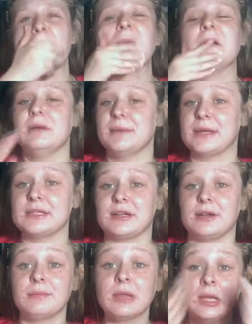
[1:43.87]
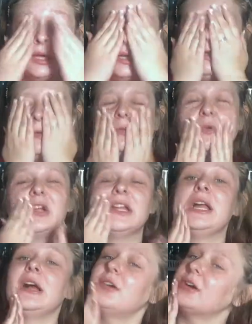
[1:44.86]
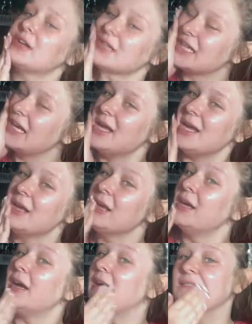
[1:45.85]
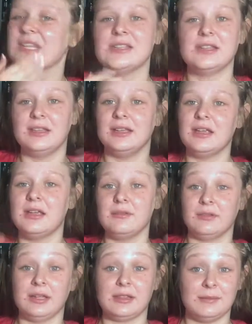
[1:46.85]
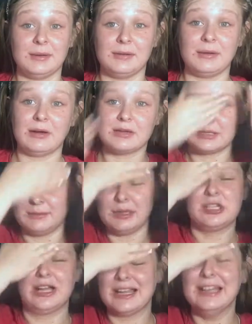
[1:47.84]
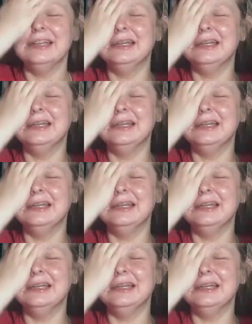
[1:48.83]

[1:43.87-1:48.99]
Oh my bad, sorry. 40 hours. I was like thinking of like the amount of hours on my check.